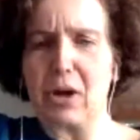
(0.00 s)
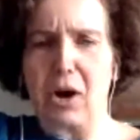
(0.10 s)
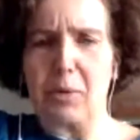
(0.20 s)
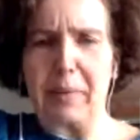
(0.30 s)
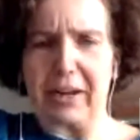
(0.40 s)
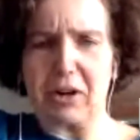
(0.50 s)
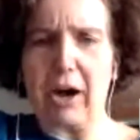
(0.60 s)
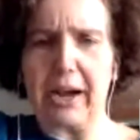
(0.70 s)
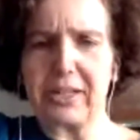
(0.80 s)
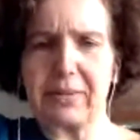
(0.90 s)
oh my
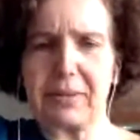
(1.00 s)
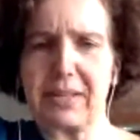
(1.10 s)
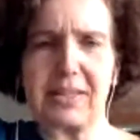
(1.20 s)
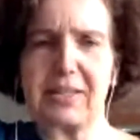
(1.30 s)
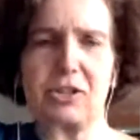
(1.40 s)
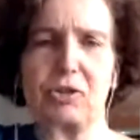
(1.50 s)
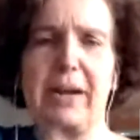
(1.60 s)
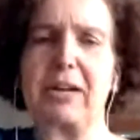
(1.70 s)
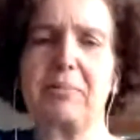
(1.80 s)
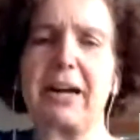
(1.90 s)
gosh, this is a
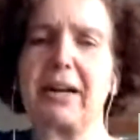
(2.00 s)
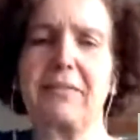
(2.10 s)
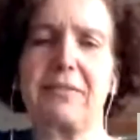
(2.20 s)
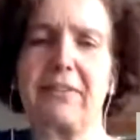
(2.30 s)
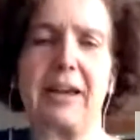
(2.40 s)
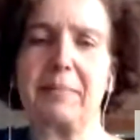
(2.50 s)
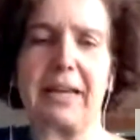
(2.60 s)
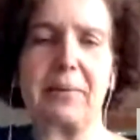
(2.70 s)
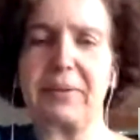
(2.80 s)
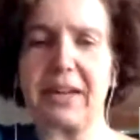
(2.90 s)
train wreck of a family.
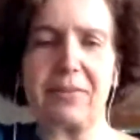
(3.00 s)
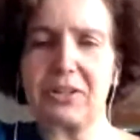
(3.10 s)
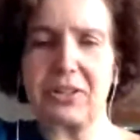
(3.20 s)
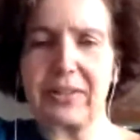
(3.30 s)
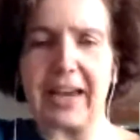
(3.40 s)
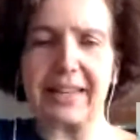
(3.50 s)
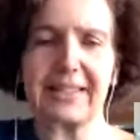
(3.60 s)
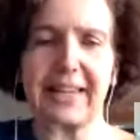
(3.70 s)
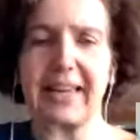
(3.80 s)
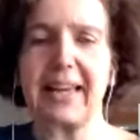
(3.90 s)
I would never do that. It's
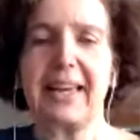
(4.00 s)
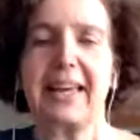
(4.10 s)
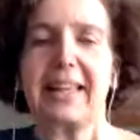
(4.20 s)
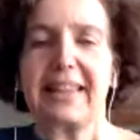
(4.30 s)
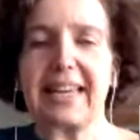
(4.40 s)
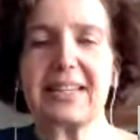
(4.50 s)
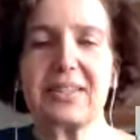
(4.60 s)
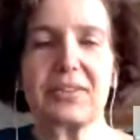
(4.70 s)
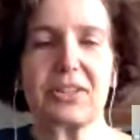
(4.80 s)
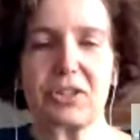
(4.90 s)
like, these are
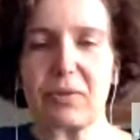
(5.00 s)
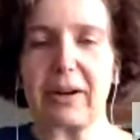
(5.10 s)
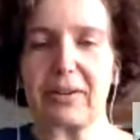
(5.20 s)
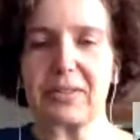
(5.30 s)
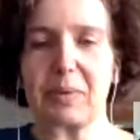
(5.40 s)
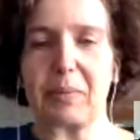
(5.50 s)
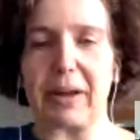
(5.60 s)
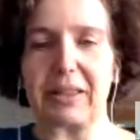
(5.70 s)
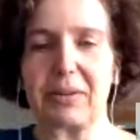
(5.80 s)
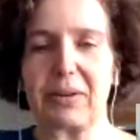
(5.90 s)
the struggles we
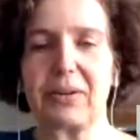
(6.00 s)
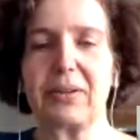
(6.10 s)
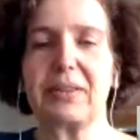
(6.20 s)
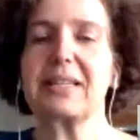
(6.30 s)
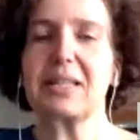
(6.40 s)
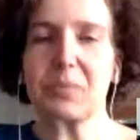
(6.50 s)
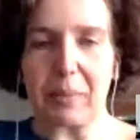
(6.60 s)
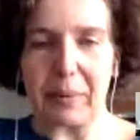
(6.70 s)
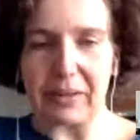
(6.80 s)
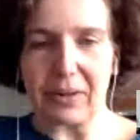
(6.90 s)
went through. This is what
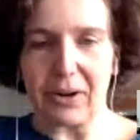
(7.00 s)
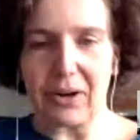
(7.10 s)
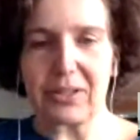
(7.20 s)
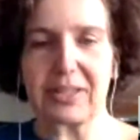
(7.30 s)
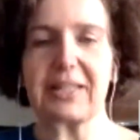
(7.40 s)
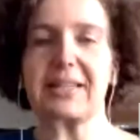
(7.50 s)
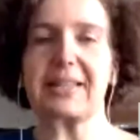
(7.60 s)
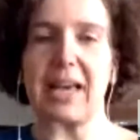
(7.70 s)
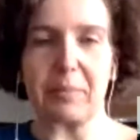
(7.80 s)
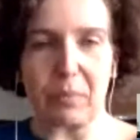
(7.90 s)
we learned. This is
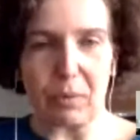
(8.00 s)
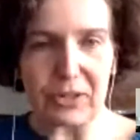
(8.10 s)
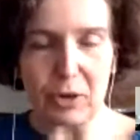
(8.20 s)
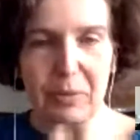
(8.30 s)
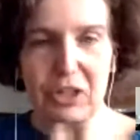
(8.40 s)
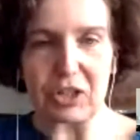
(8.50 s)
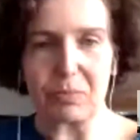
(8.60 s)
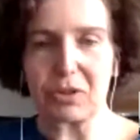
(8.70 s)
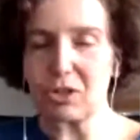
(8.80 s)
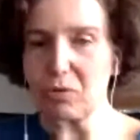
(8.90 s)
how we're so much
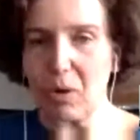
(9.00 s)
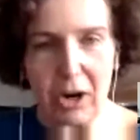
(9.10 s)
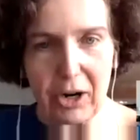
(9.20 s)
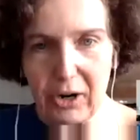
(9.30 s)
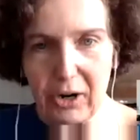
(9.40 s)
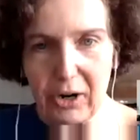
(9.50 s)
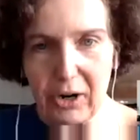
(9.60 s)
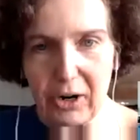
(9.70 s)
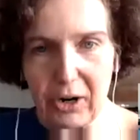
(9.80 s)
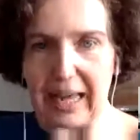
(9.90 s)
stronger and more
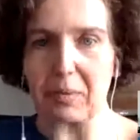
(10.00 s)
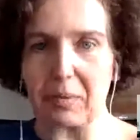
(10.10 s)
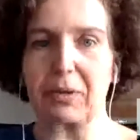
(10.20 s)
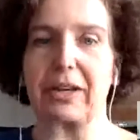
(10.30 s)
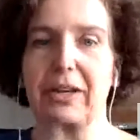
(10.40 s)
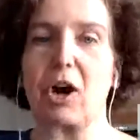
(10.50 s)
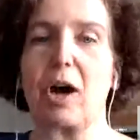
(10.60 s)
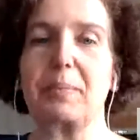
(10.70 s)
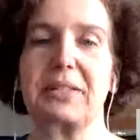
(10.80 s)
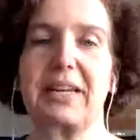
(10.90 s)
capable and
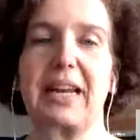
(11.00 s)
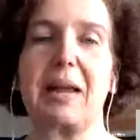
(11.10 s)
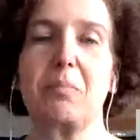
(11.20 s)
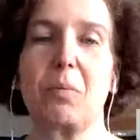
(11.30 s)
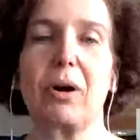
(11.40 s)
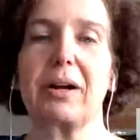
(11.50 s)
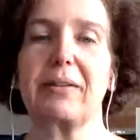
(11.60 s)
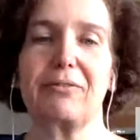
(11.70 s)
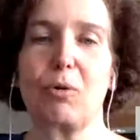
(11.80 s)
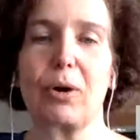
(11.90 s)
competent and more
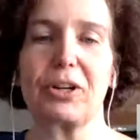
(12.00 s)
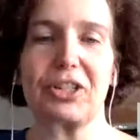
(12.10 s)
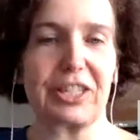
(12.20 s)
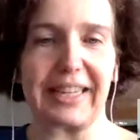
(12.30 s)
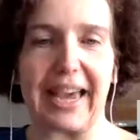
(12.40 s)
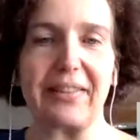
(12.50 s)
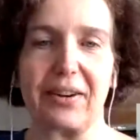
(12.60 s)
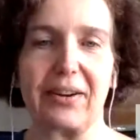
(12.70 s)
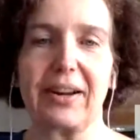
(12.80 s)
forged together